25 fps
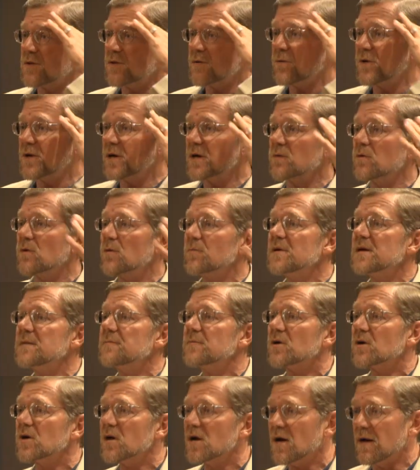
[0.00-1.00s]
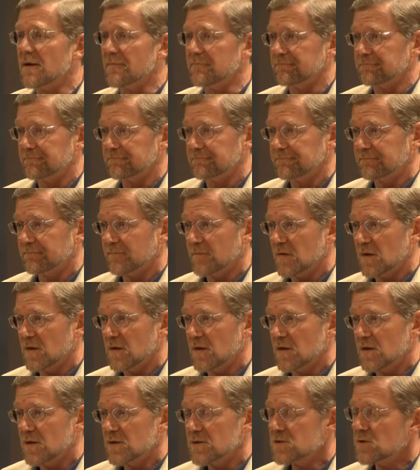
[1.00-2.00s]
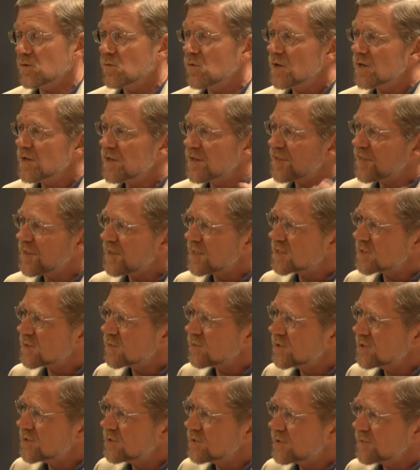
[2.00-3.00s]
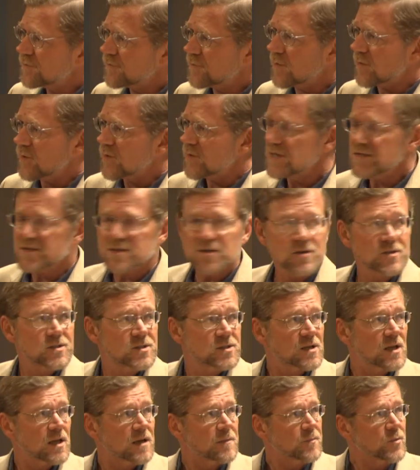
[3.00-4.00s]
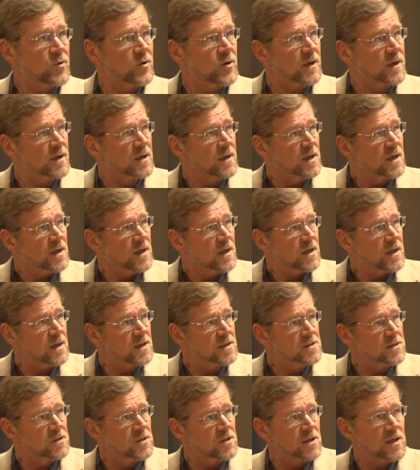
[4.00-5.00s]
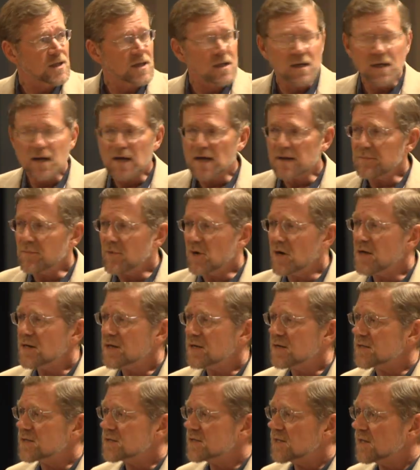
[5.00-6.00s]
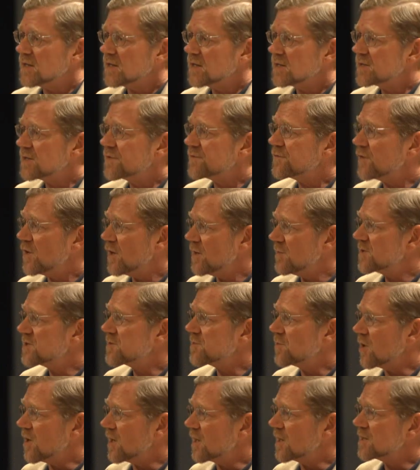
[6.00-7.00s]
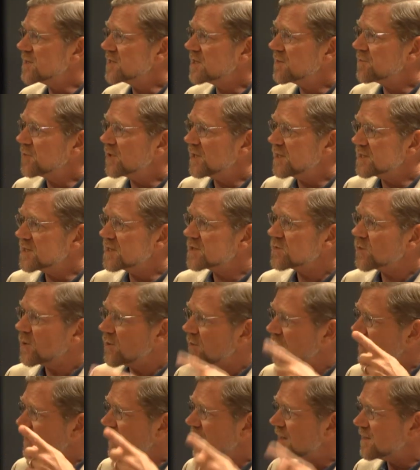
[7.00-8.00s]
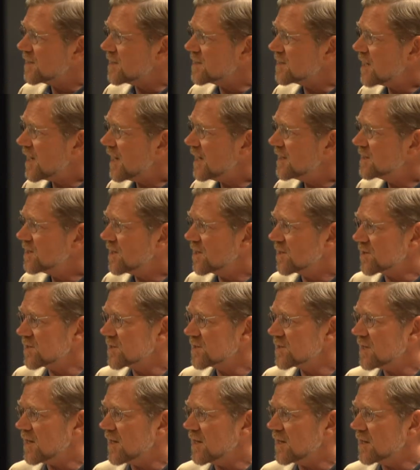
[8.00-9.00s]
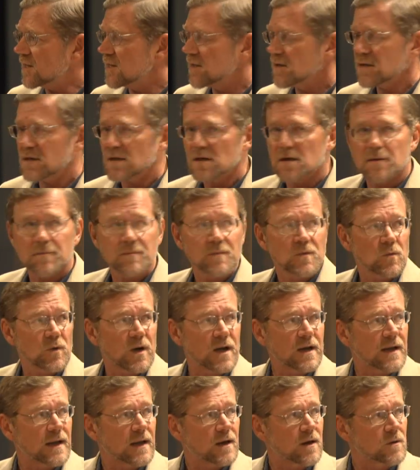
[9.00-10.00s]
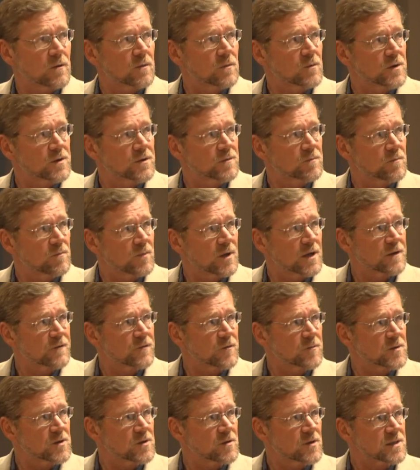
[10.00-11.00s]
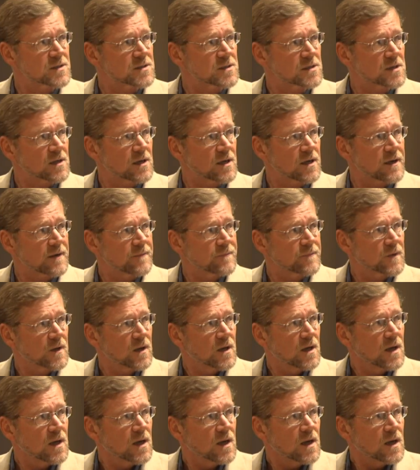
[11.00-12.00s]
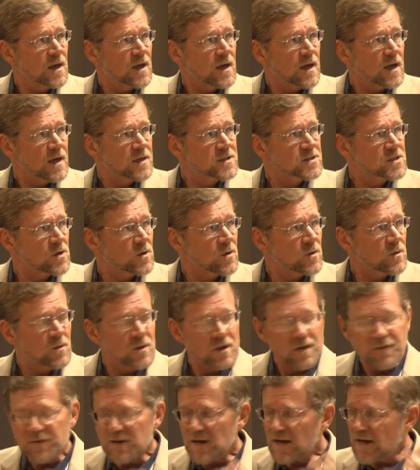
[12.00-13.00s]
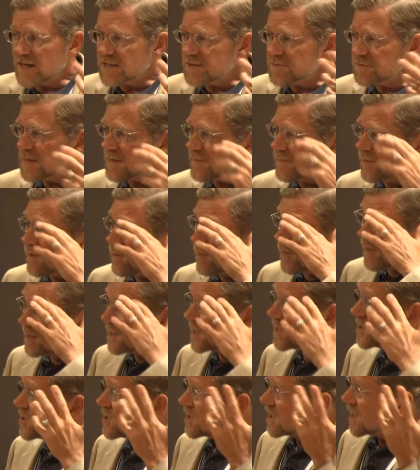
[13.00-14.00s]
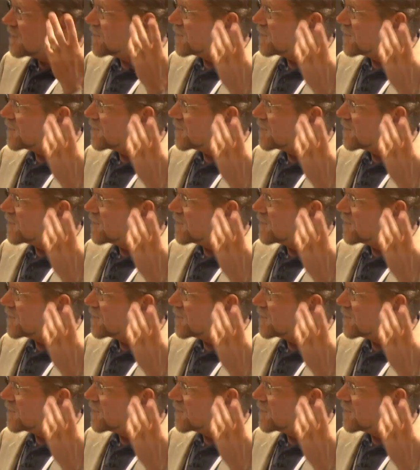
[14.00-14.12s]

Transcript: middle of the winter, will people come? So one of the things that we're doing from a research standpoint is looking at market attendance at farmers markets at places where we've got these high tunnels sited um, right now with money from the USDA. And so, if you ask people, when did